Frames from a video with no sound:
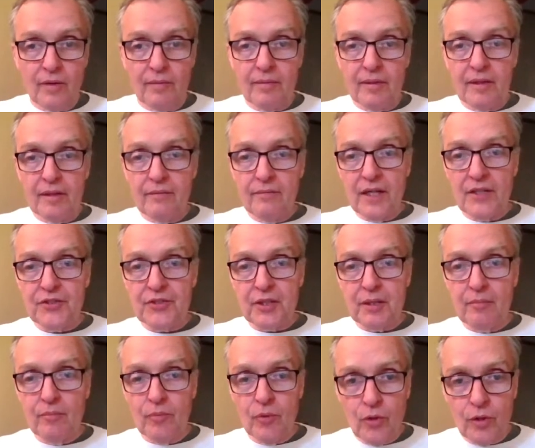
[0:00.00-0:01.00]
We've been
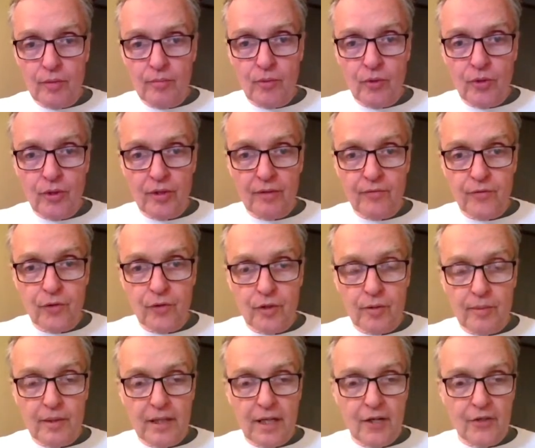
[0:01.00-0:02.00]
investing more and more in
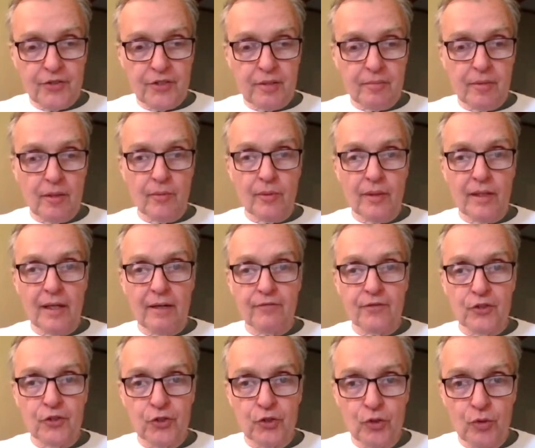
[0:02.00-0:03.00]
affordable housing, but we
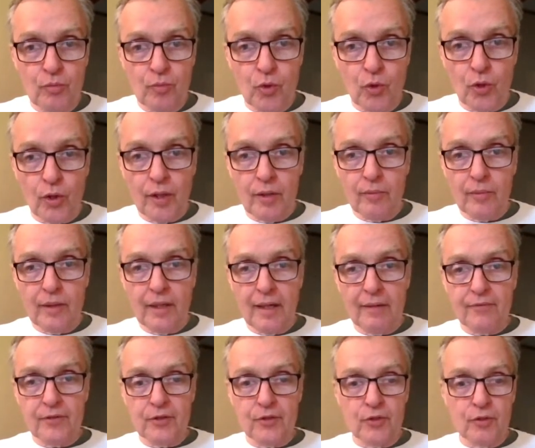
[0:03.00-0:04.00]
have to do more, and we
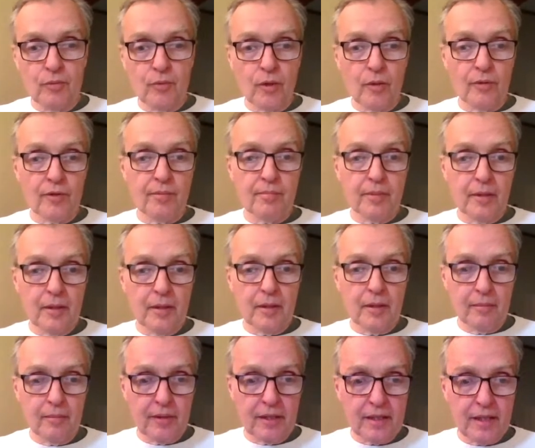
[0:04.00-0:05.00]
have to do more with
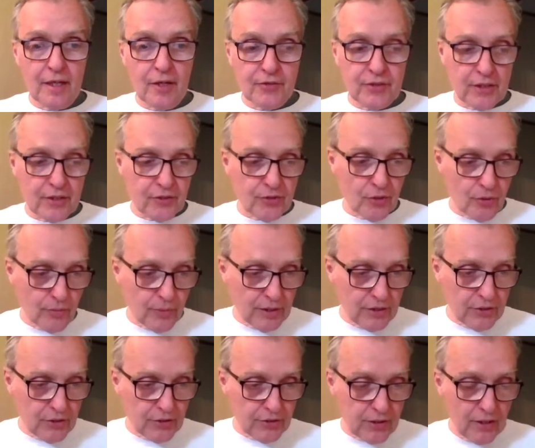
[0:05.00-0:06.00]
public housing so it
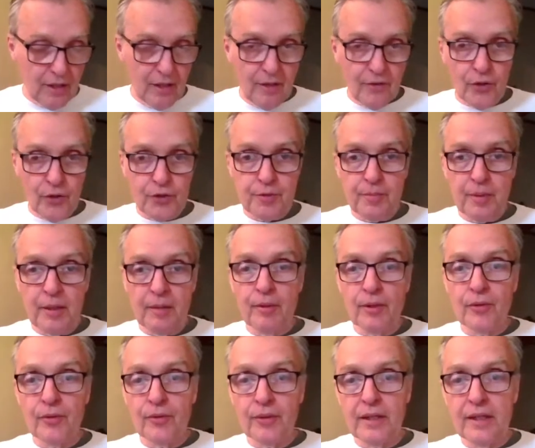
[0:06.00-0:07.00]
reaches those
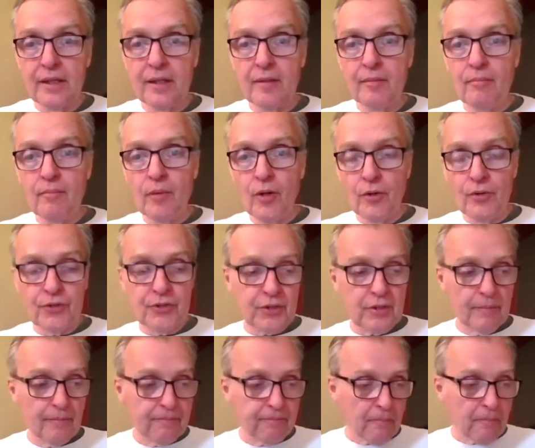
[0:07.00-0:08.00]
people who need it
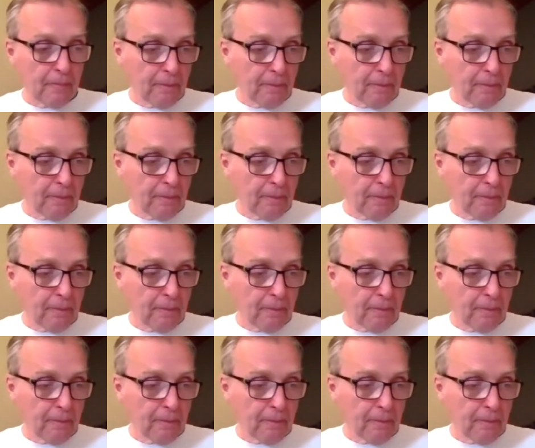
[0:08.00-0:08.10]
most.